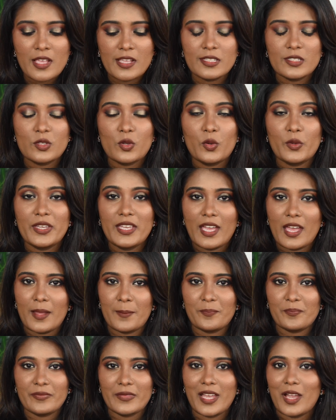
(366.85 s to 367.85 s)
so
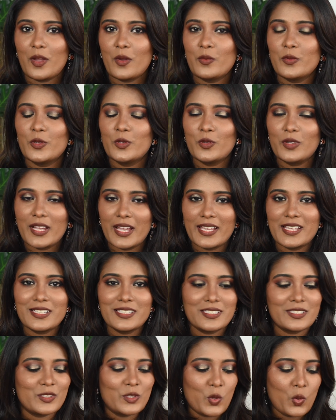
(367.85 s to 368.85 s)
yeah now you
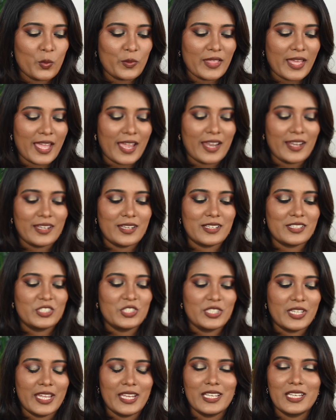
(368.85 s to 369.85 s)
guys know that
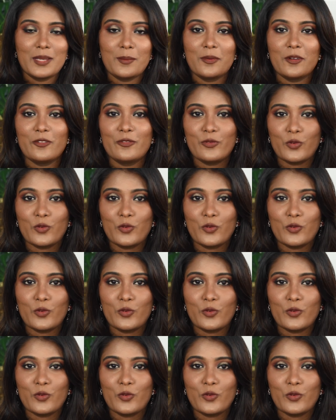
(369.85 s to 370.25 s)
shade number